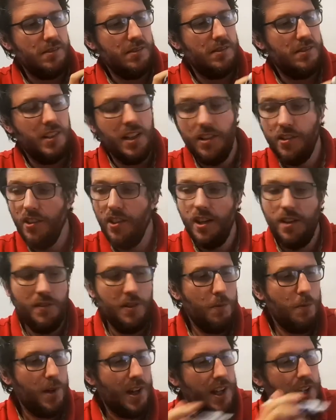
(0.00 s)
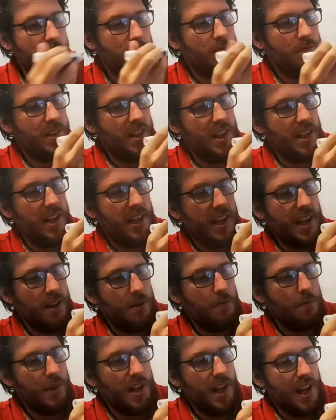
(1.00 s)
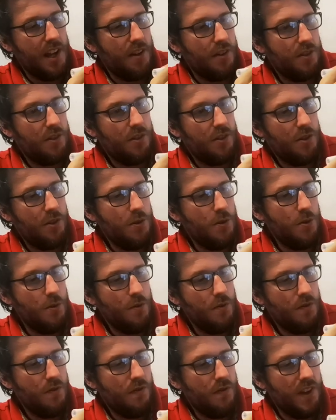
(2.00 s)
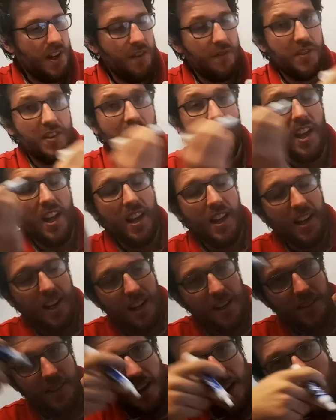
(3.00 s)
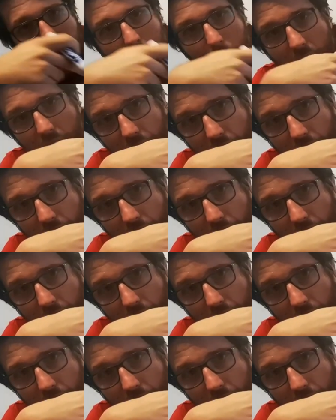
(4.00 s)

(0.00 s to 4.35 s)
There's another way. Here again, we had 2/5. Let's say I want